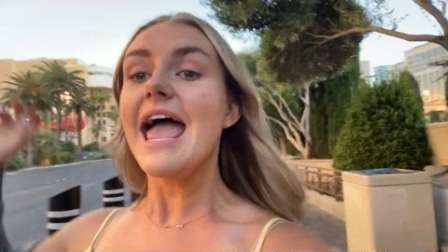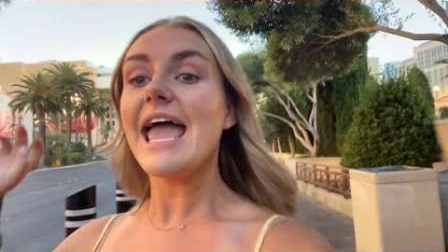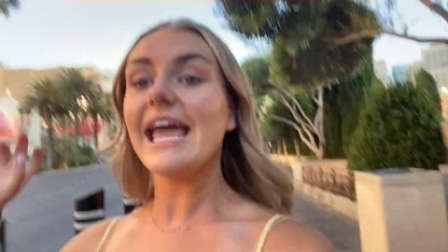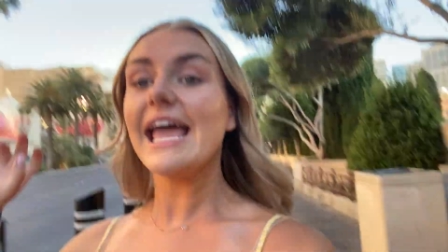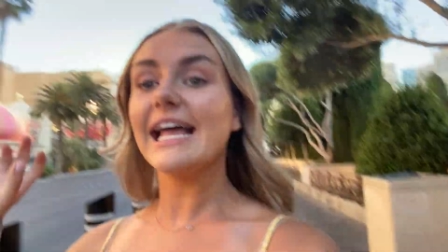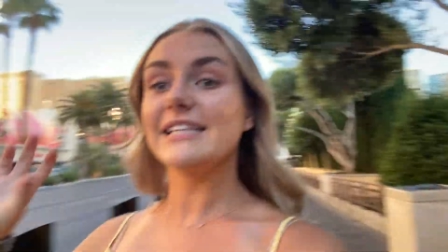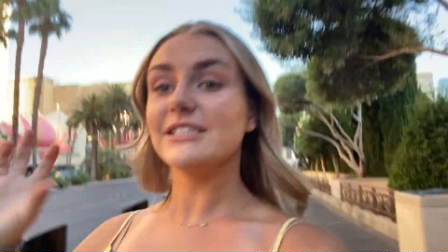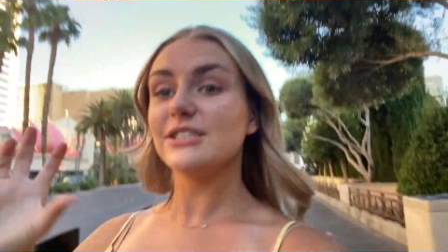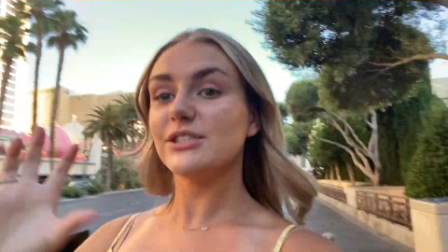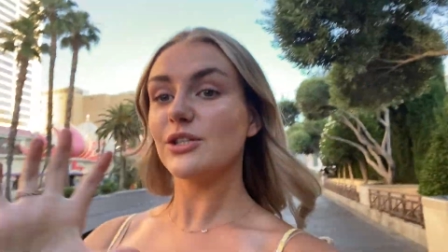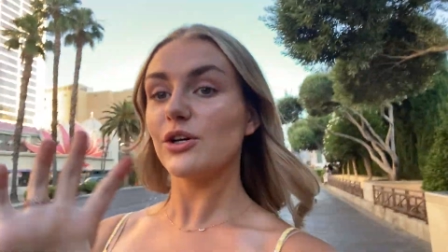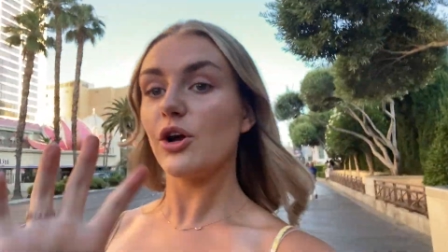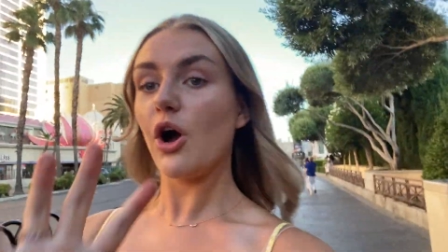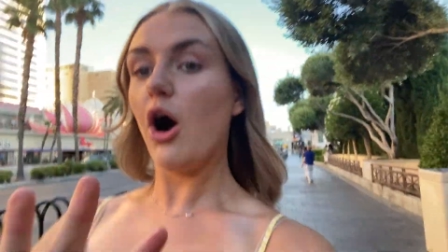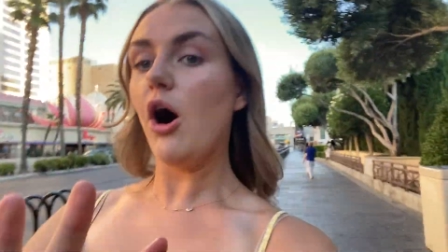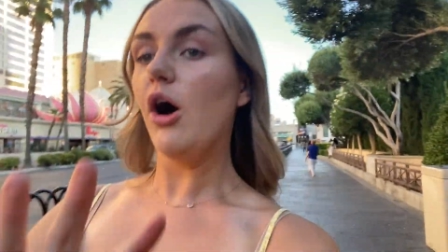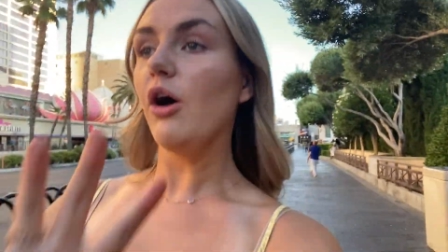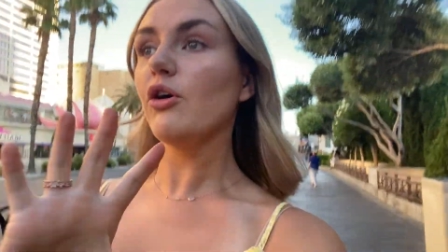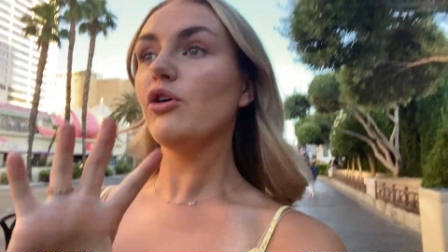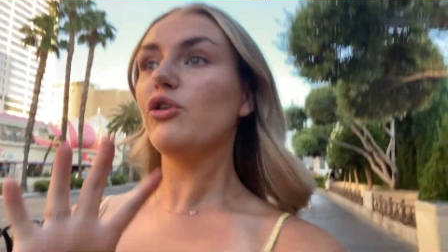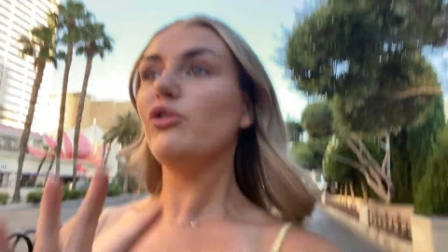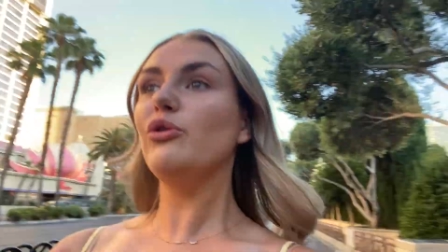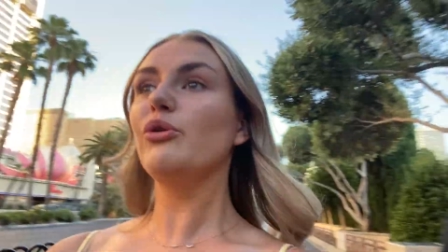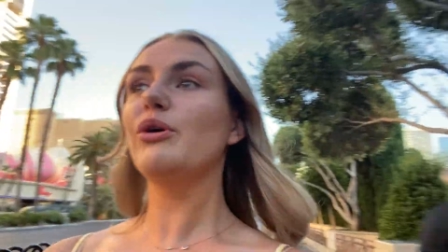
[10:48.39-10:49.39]
It's
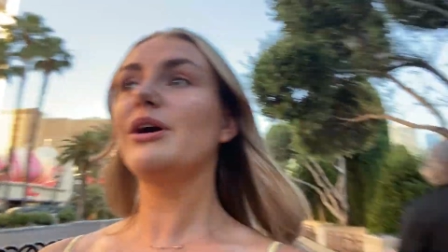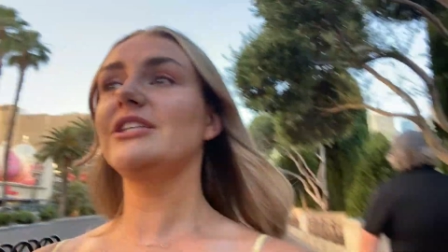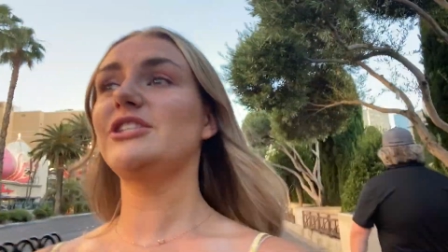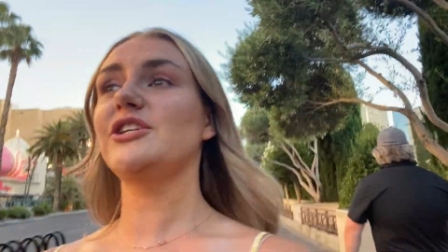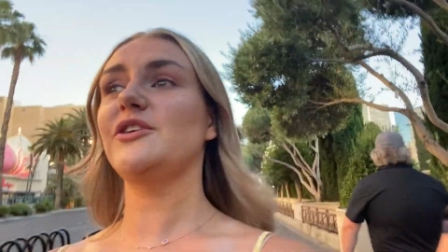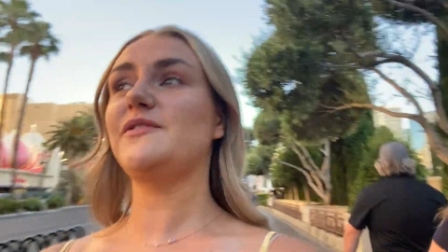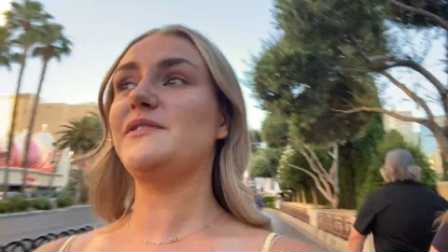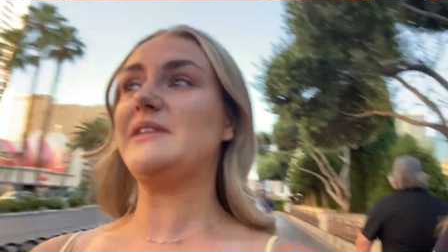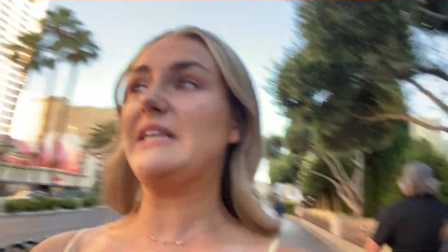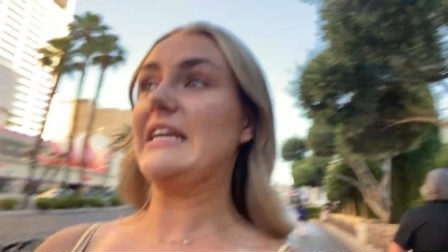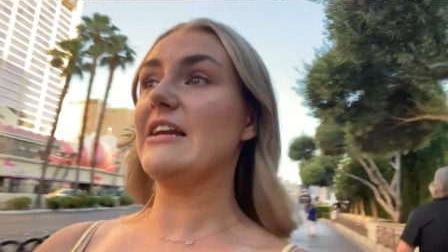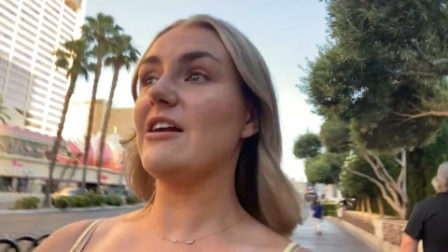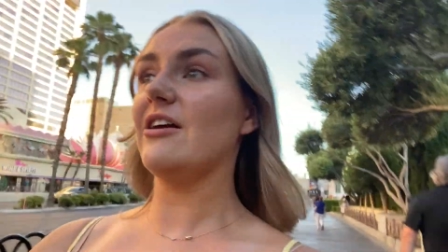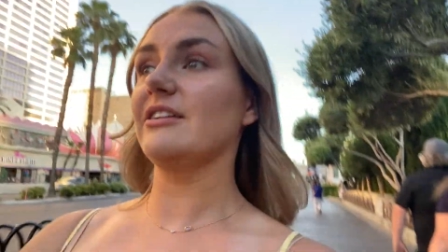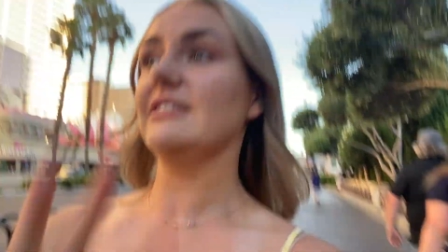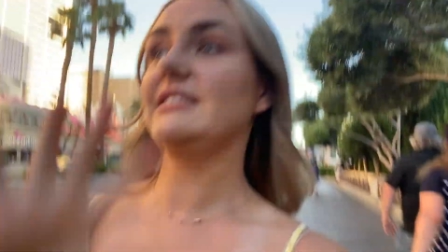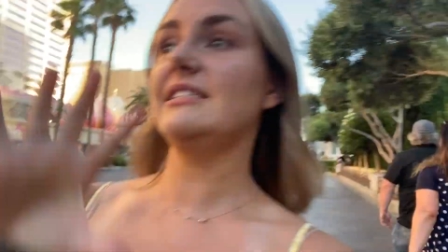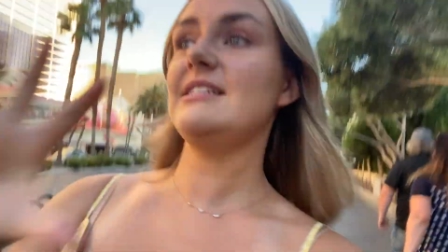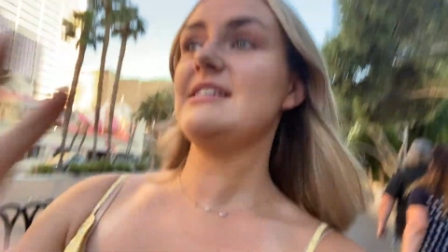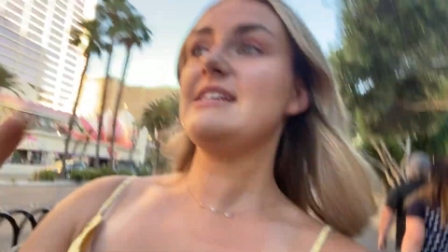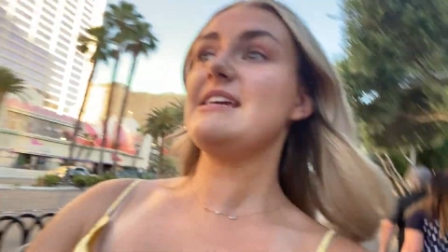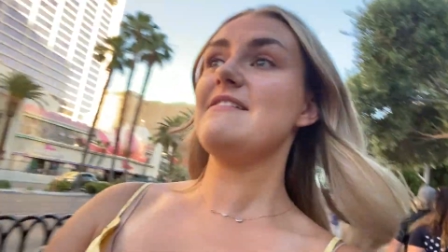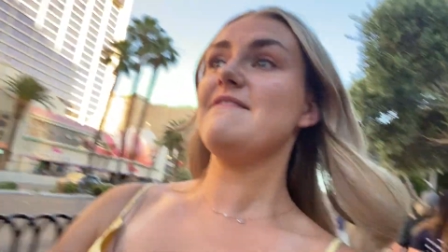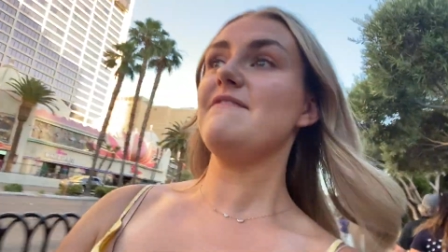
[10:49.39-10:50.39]
all cool because you've seen it on
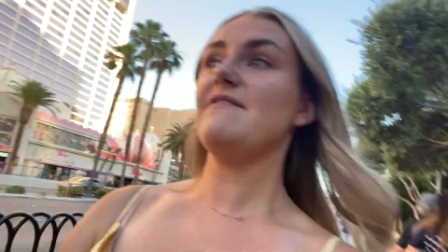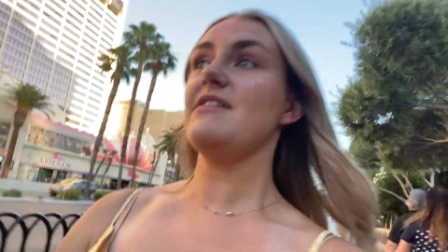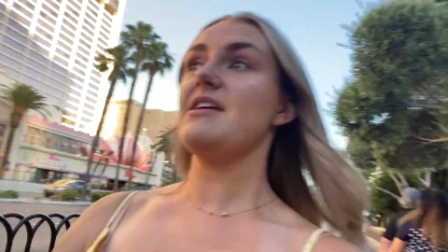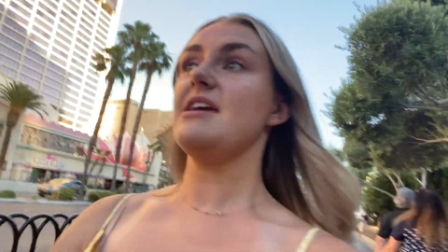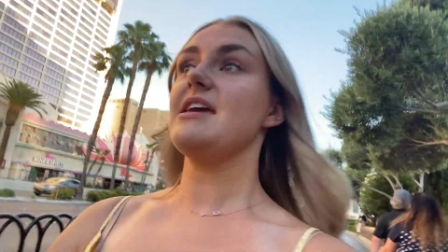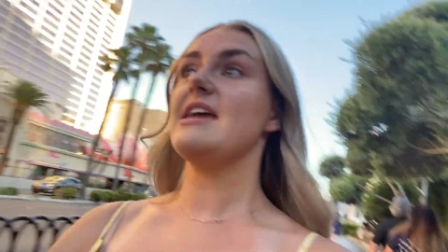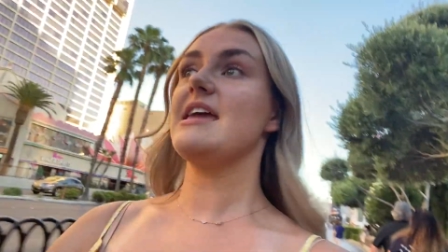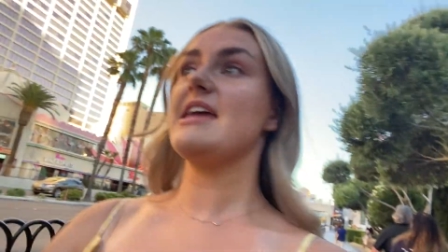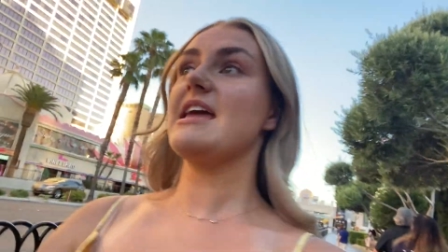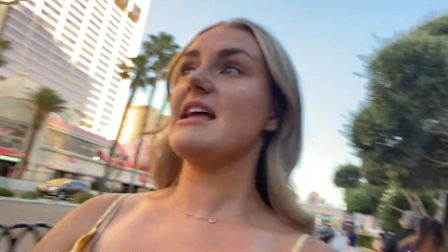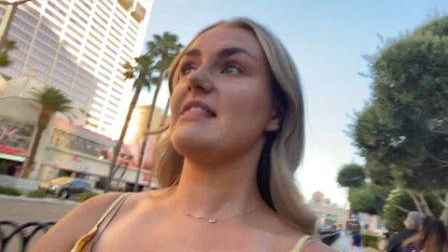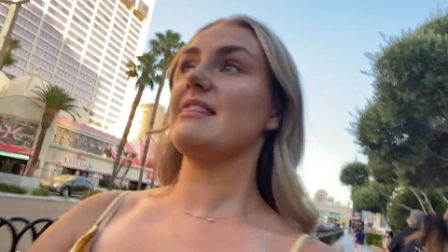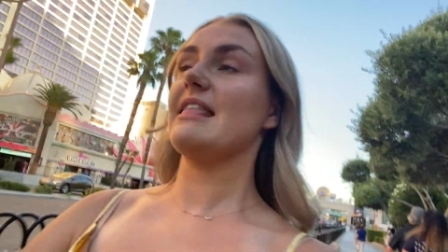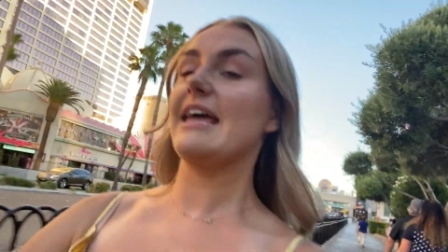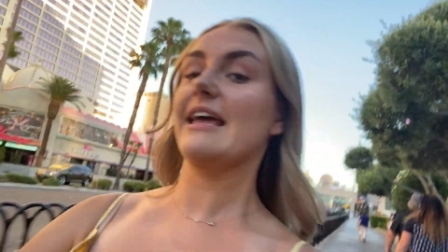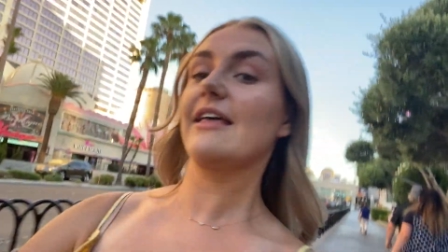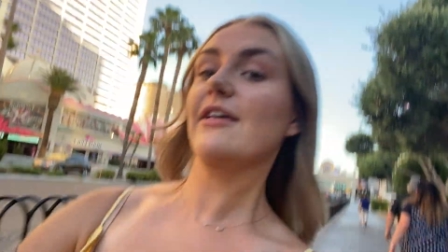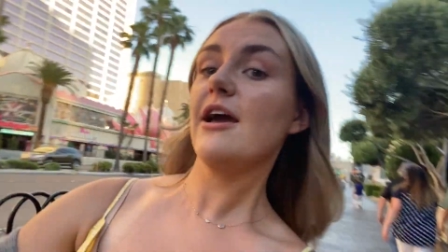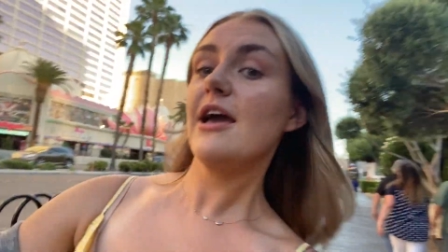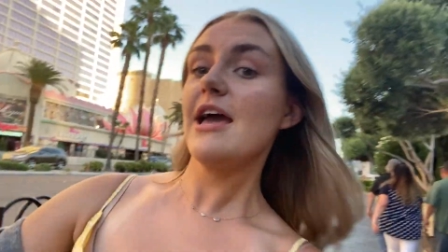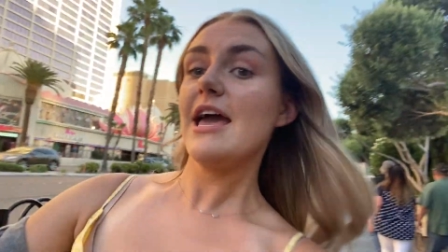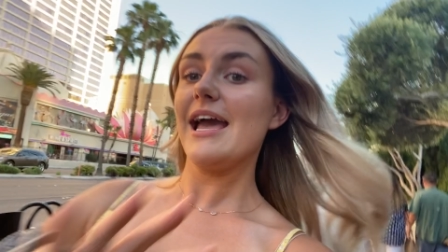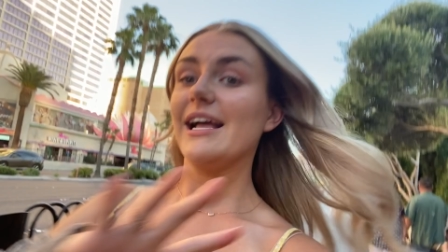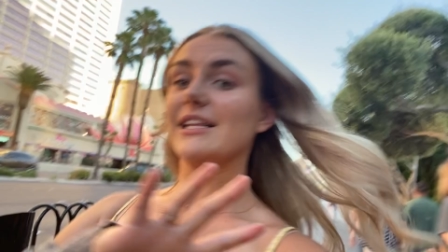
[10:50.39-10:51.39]
TV and like
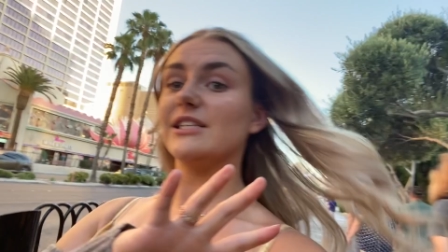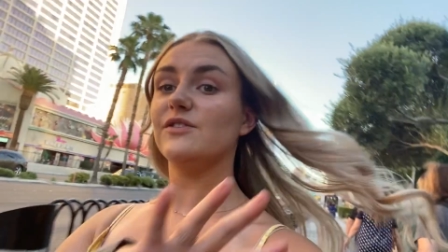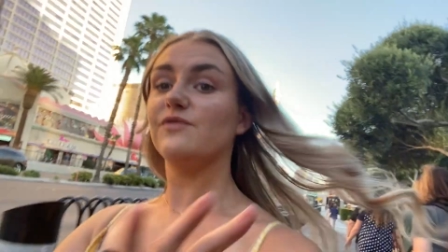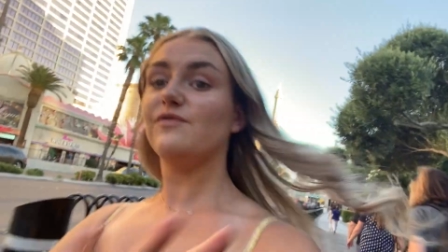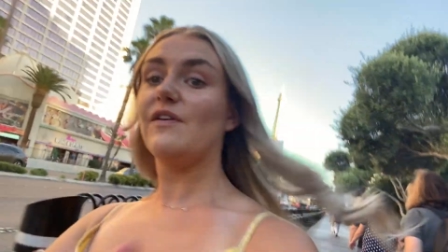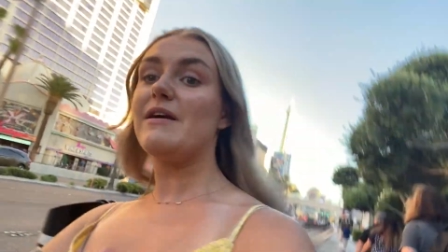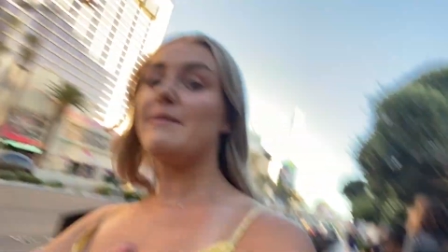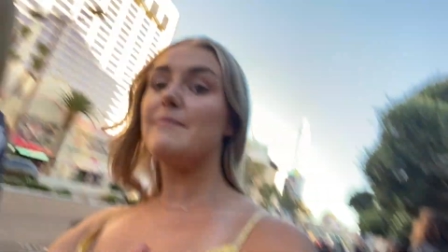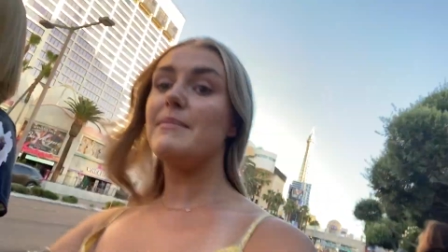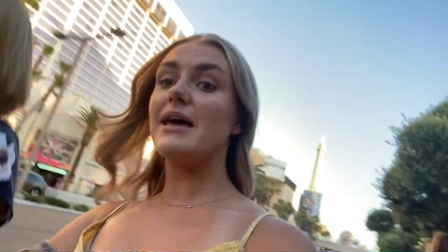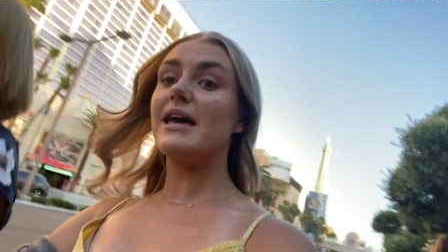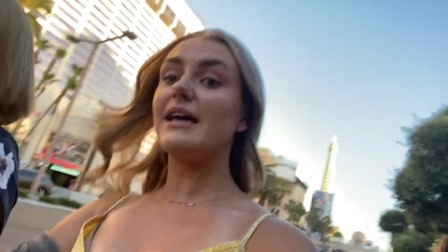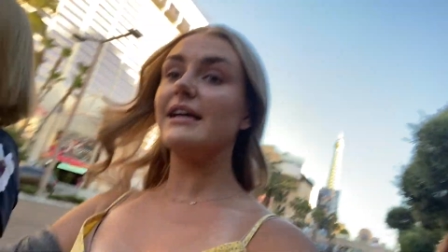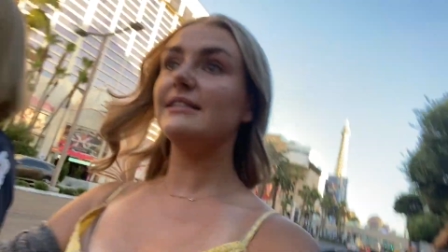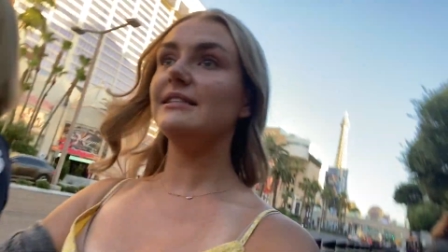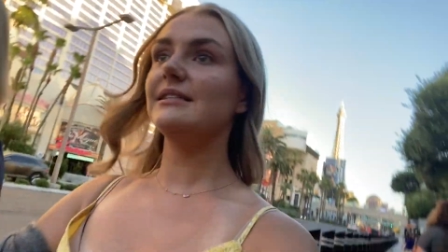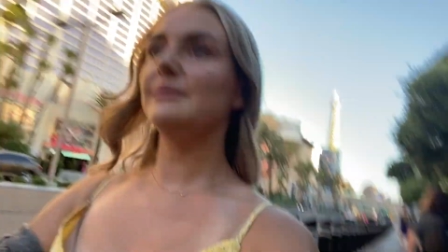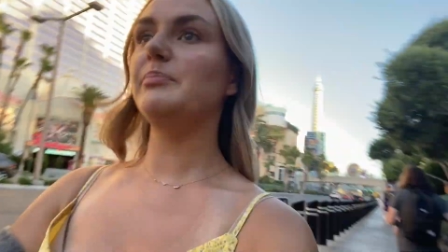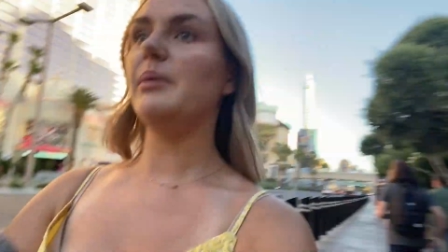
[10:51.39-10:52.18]
it's famous,